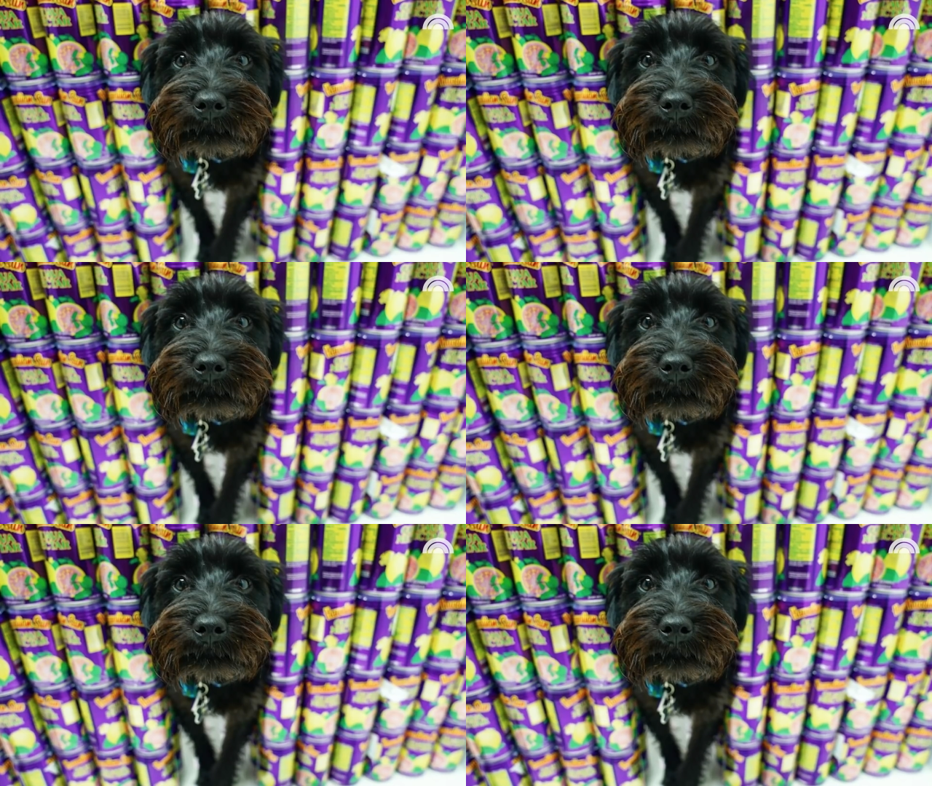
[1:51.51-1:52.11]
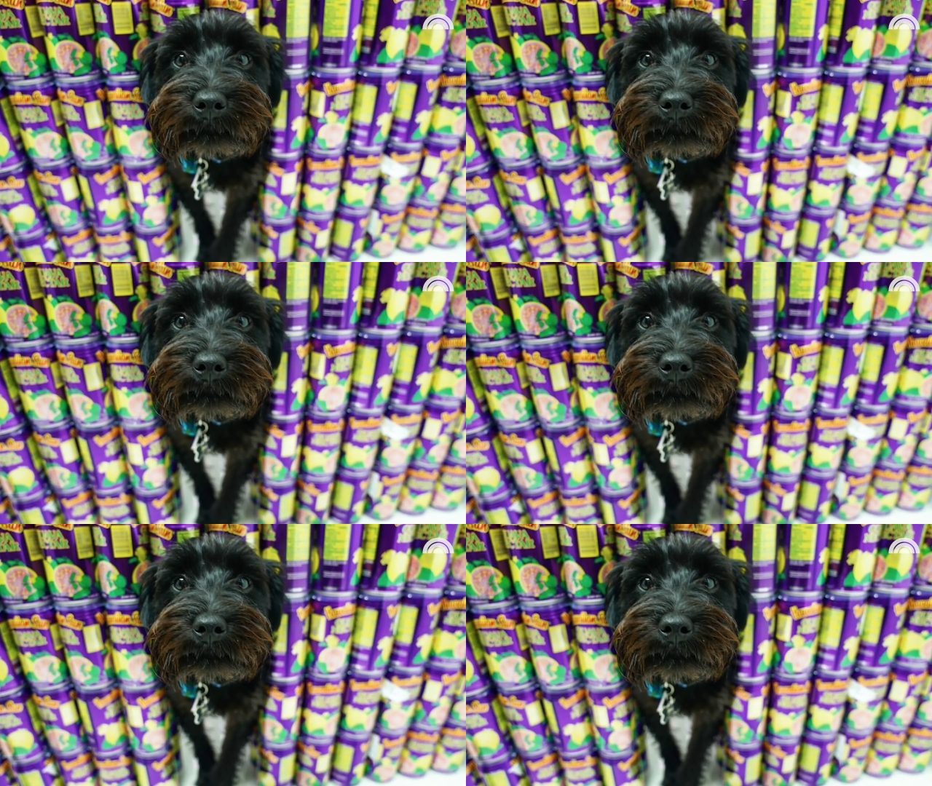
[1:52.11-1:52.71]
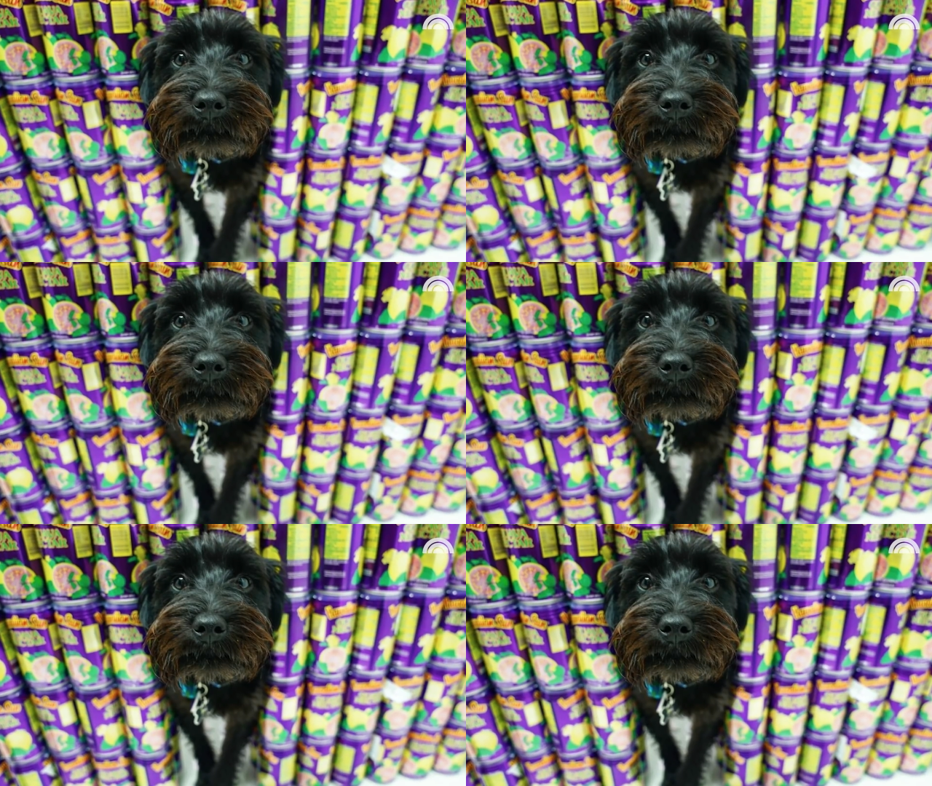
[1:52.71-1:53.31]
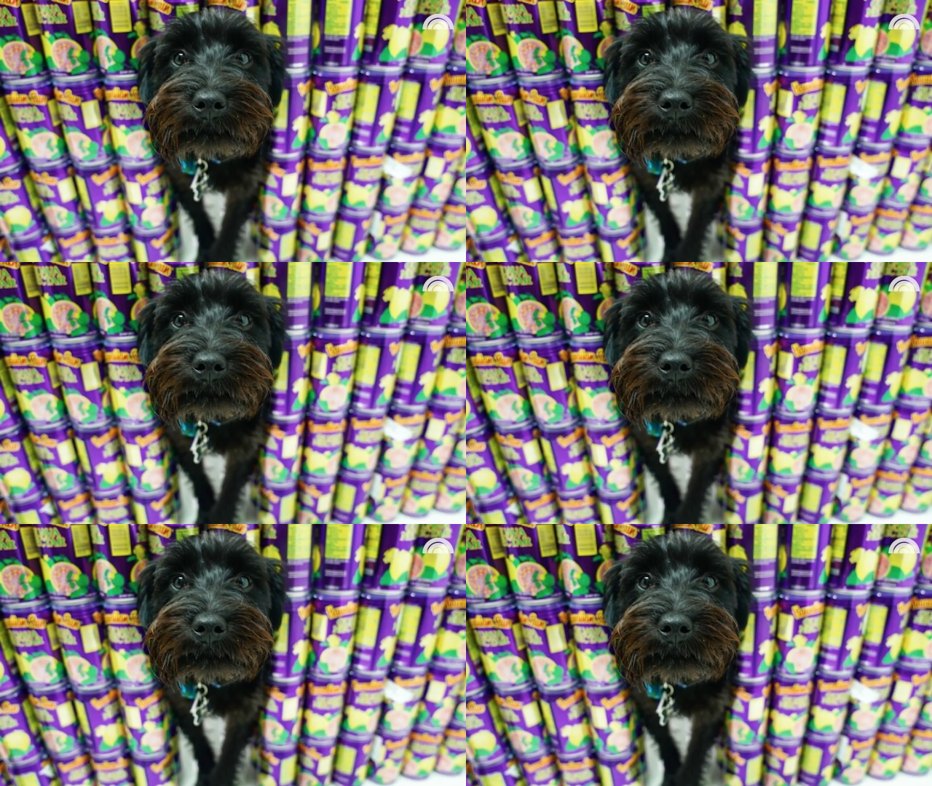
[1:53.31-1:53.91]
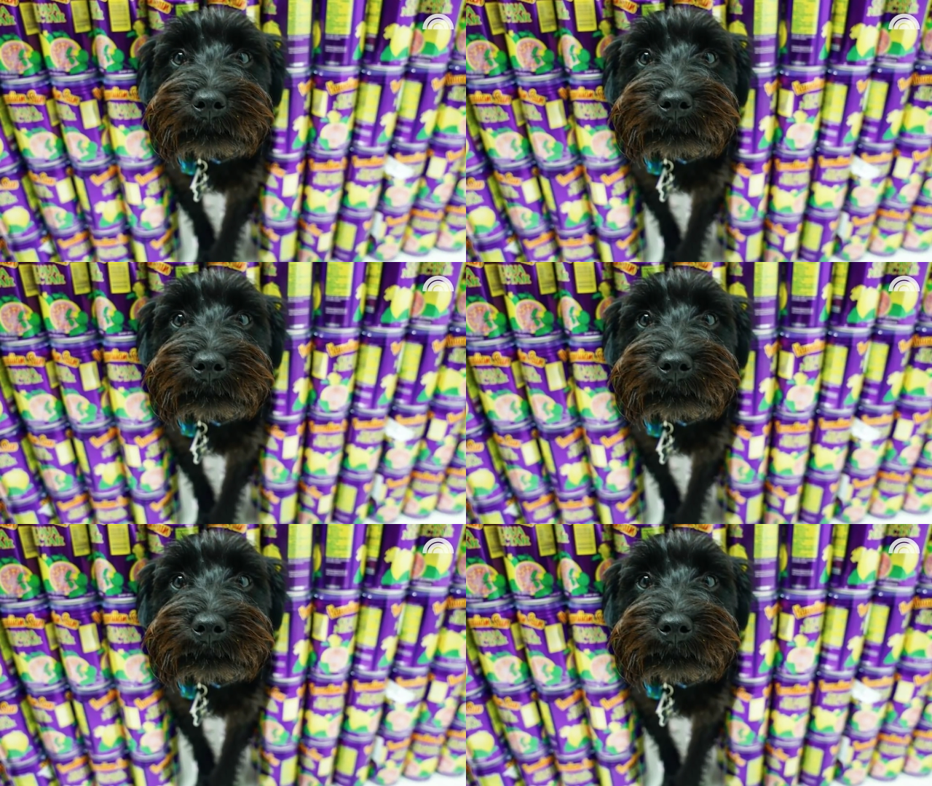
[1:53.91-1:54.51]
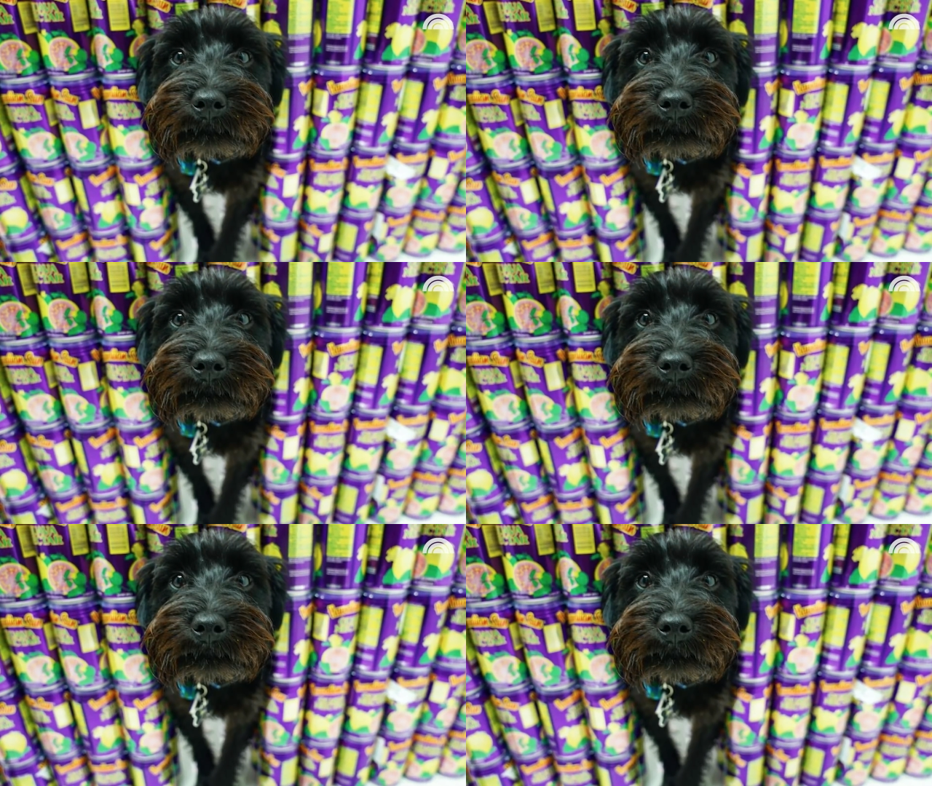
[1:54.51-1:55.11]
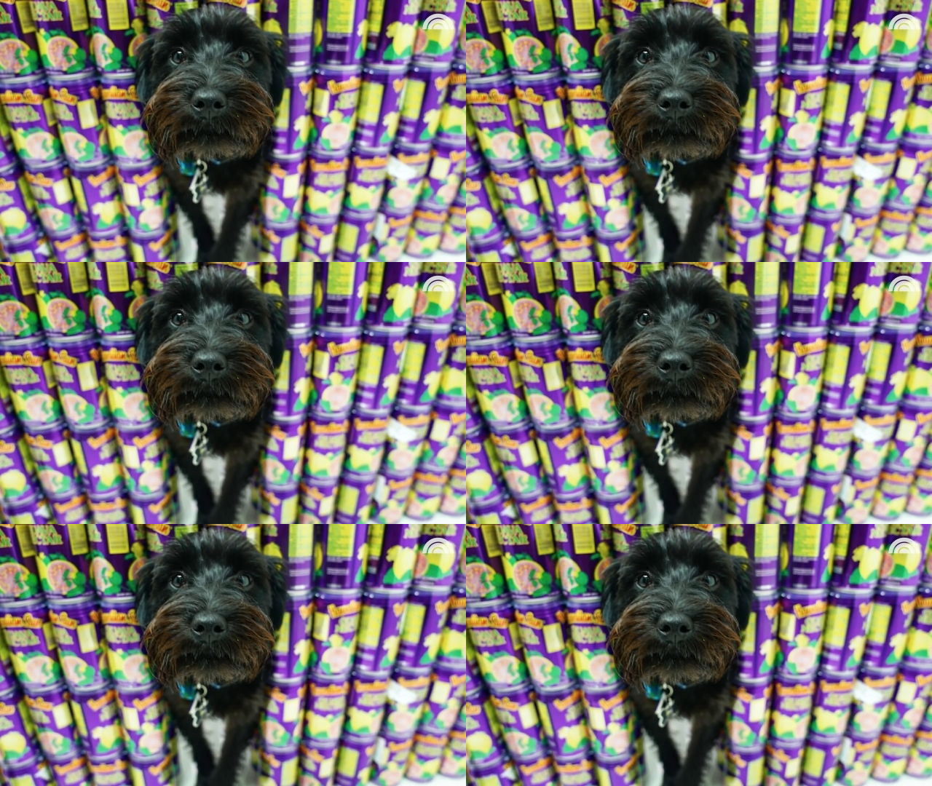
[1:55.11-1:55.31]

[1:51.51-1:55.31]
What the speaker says: Nobody's mouth can be seen.